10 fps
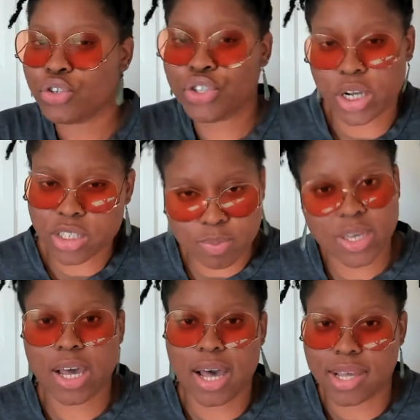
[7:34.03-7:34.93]
just
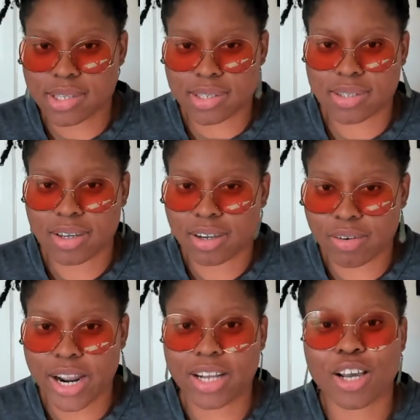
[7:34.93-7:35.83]
because,
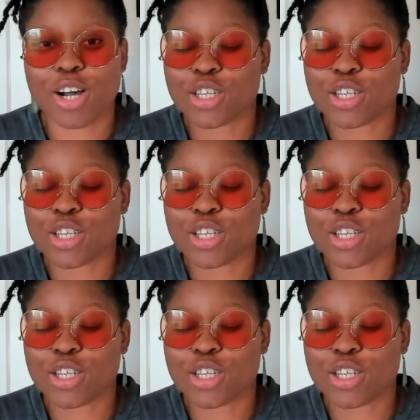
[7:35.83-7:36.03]
right?